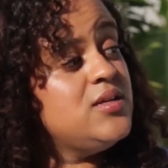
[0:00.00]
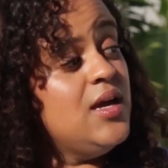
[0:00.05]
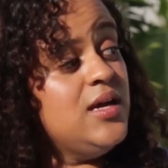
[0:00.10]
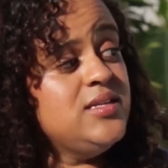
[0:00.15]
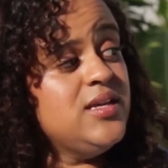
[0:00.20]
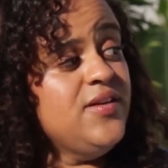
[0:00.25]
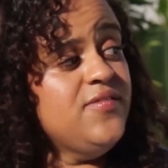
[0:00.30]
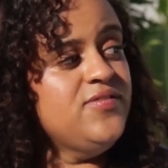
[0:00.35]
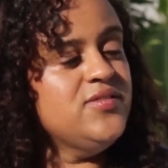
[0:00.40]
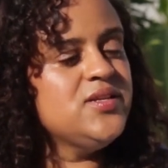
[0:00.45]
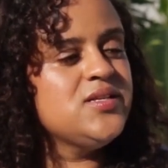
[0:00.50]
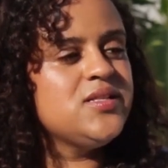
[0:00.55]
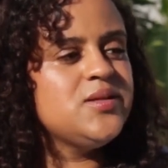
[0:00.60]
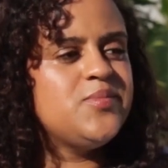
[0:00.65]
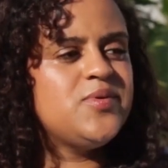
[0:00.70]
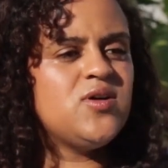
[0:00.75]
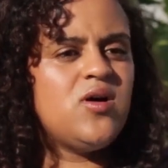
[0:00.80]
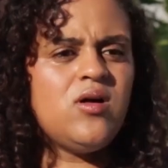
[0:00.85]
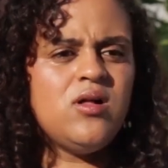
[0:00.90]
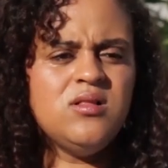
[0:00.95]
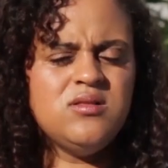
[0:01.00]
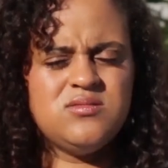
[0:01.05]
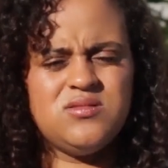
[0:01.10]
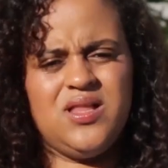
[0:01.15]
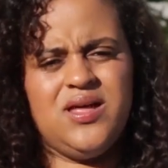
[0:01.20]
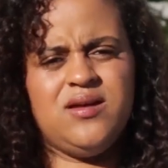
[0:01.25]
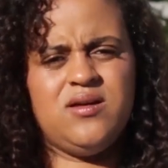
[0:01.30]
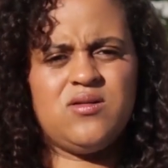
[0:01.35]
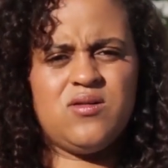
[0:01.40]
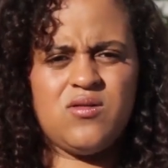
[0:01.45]
Yeah, definitely. But
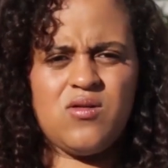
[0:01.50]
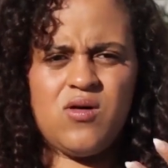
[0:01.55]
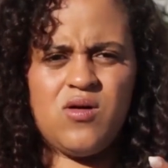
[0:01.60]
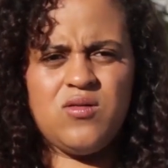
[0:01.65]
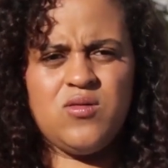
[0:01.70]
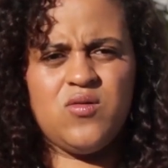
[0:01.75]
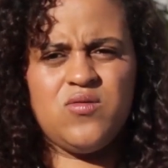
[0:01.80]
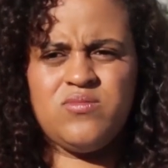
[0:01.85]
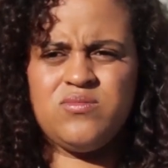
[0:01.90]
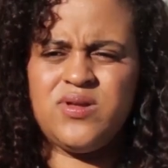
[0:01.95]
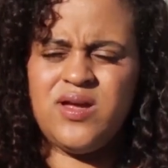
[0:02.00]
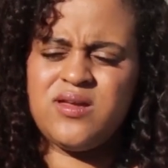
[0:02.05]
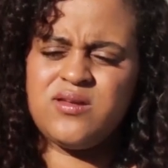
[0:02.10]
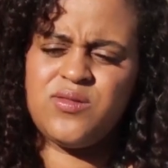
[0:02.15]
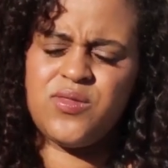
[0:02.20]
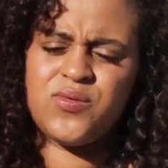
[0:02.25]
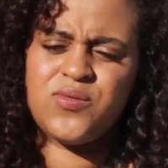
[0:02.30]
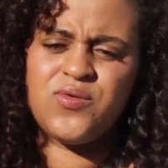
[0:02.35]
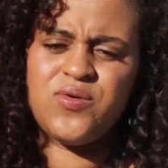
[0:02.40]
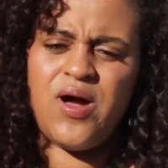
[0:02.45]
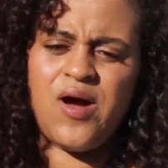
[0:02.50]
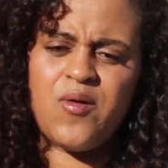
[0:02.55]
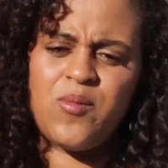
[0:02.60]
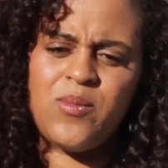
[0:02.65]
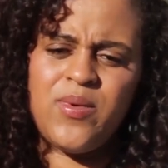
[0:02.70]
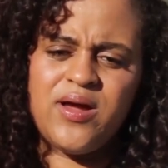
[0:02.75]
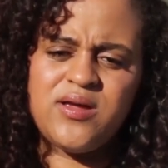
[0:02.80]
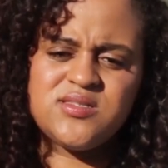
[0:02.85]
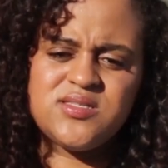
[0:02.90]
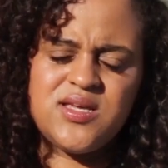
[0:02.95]
throughout
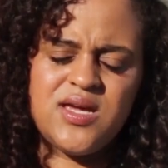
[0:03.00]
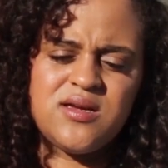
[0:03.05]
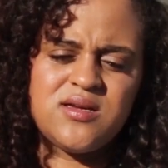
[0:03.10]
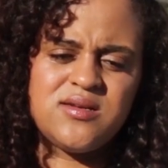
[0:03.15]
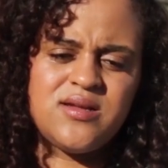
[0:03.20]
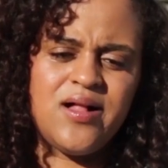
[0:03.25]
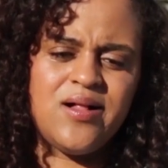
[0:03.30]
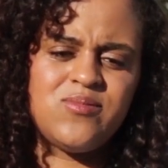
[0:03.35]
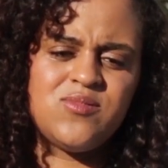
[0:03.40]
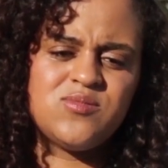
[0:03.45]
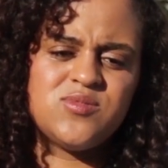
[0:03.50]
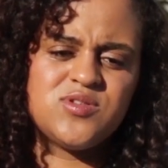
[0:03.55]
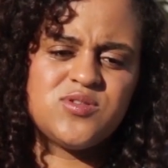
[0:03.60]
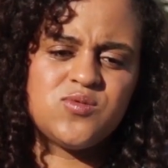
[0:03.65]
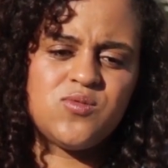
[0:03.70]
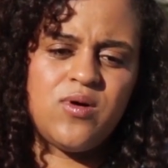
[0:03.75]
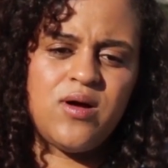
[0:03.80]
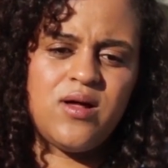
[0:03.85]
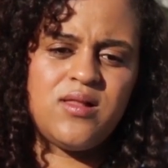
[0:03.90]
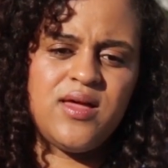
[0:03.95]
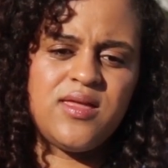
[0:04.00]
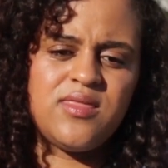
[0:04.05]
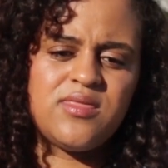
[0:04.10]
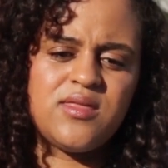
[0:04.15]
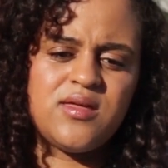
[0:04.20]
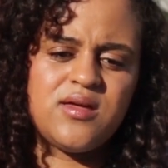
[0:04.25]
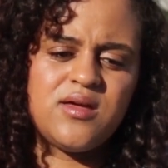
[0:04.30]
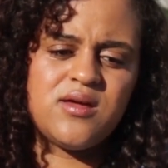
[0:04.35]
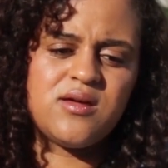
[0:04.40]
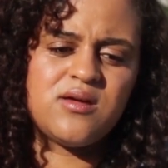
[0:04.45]
my second album as well, I
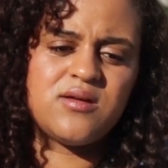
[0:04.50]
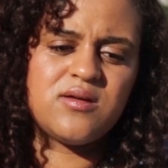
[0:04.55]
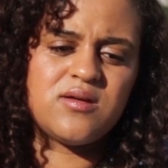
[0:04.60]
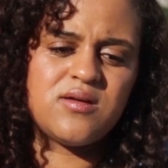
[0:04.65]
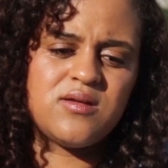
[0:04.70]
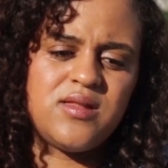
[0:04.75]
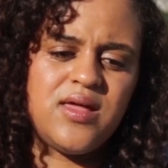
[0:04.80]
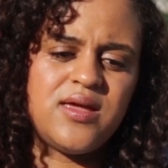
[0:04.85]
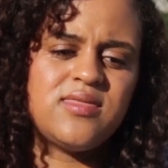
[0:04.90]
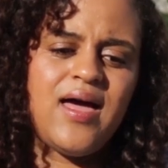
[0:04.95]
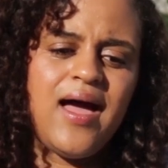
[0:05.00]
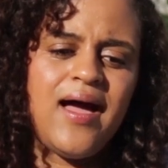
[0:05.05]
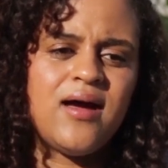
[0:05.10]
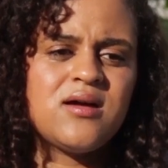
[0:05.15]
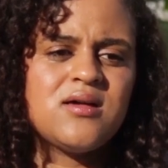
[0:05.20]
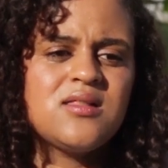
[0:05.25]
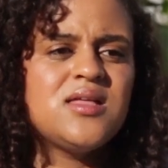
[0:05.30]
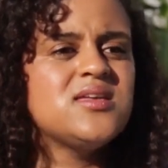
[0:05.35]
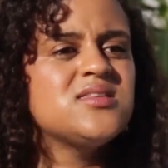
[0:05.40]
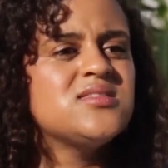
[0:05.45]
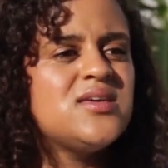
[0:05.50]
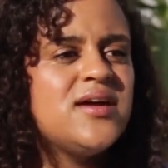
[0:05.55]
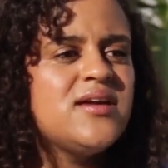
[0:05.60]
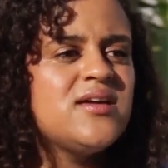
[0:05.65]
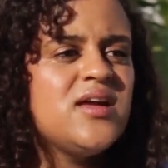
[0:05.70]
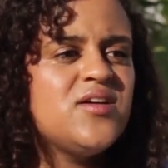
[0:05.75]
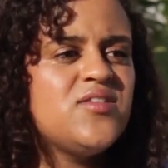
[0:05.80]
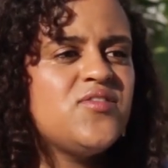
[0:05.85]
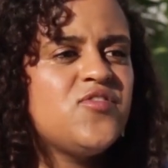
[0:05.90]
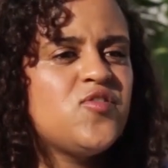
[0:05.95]
think like the accolades I
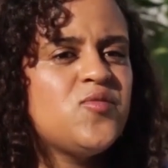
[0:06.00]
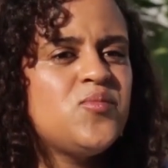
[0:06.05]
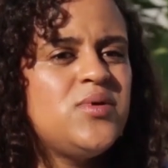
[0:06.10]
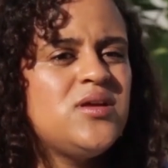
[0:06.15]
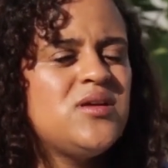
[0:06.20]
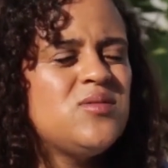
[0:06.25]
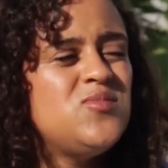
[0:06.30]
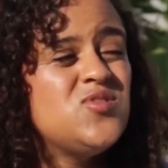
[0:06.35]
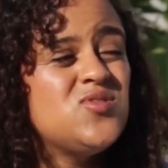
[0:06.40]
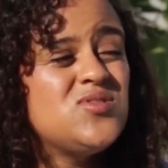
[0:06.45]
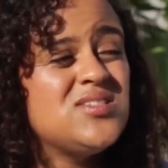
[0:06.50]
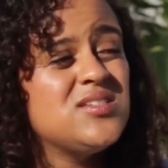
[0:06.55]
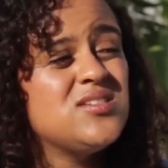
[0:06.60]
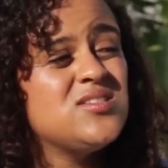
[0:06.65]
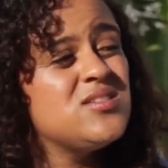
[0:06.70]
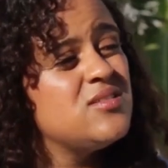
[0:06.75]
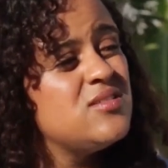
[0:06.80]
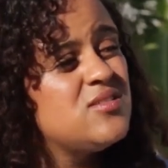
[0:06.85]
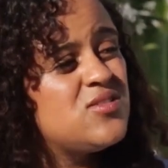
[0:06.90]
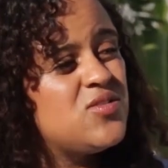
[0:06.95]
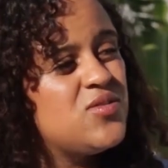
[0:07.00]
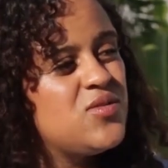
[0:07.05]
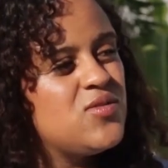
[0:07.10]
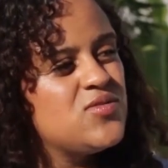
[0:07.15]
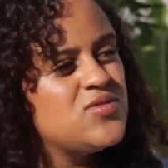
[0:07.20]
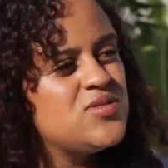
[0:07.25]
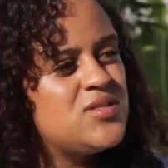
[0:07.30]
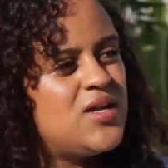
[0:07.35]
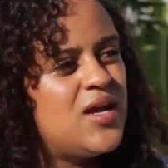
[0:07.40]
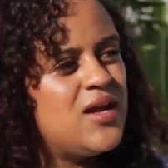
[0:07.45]
get for being musicians are
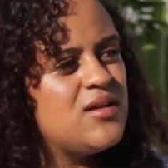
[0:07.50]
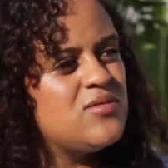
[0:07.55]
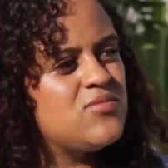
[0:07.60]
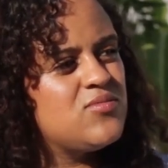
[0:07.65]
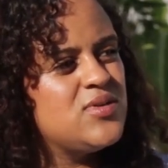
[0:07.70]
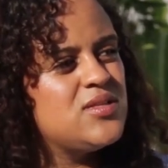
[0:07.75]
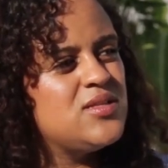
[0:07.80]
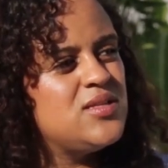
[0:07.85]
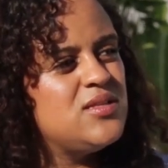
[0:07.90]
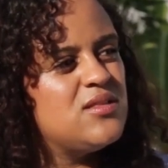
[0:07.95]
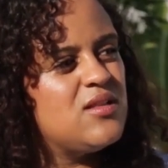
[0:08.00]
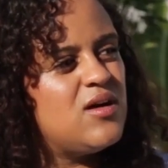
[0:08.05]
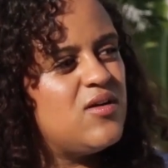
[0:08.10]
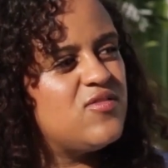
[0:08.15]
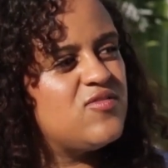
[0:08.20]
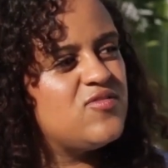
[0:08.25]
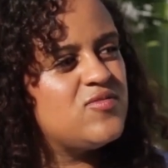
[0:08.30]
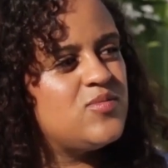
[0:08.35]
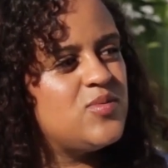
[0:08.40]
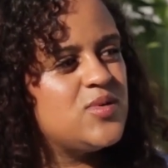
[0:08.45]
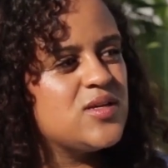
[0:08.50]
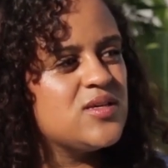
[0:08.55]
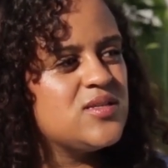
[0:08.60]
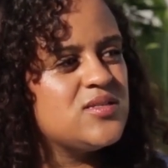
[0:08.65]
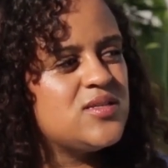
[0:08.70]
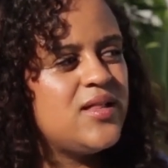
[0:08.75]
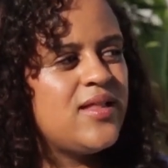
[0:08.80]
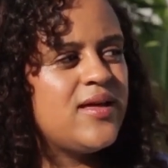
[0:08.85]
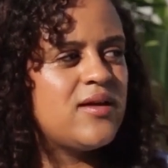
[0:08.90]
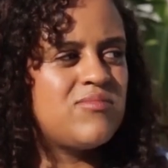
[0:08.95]
those that I really love.
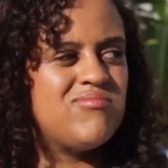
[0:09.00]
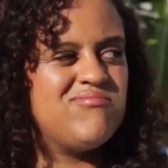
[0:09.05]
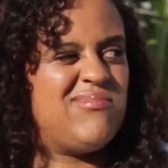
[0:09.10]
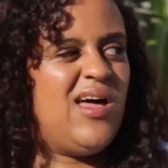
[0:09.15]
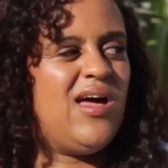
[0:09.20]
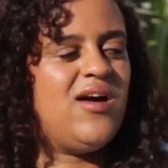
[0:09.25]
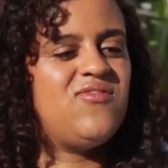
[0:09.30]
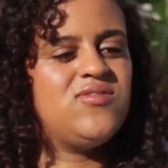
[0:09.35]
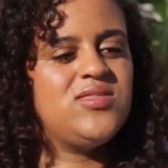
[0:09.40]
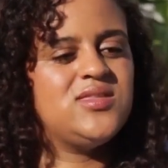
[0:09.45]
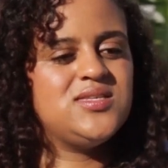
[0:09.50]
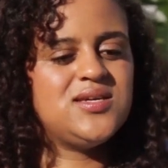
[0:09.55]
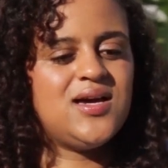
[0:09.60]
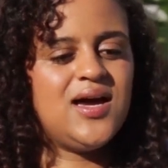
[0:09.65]
Because like half of the